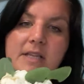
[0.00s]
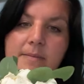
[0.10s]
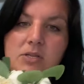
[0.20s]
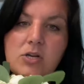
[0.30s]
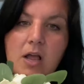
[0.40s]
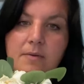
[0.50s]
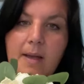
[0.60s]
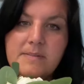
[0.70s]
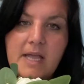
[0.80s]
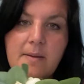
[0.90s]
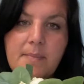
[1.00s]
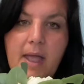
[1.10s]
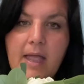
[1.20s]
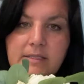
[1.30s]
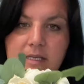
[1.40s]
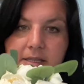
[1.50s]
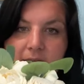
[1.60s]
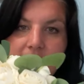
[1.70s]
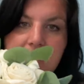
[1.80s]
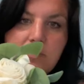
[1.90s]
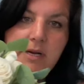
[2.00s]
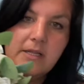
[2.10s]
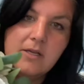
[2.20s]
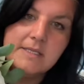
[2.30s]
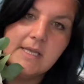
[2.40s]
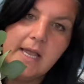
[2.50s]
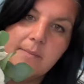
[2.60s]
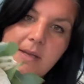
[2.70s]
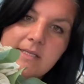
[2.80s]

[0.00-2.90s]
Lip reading: the stems are not wrapped yet, but this is what it looks like.